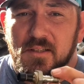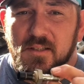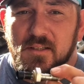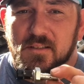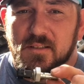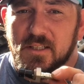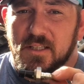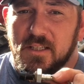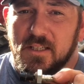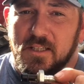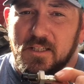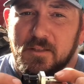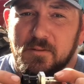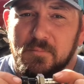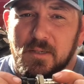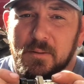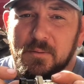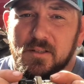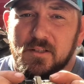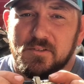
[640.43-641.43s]
then
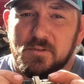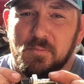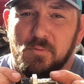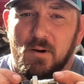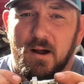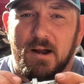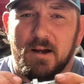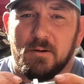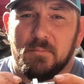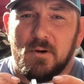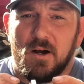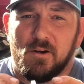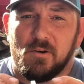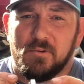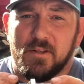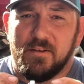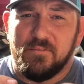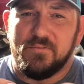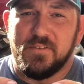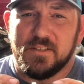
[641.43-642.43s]
maybe there's a prior model
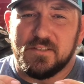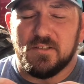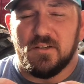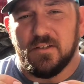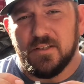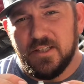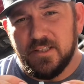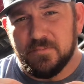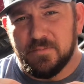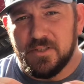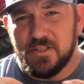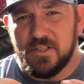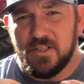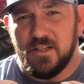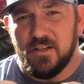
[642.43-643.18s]
that fits on these machines,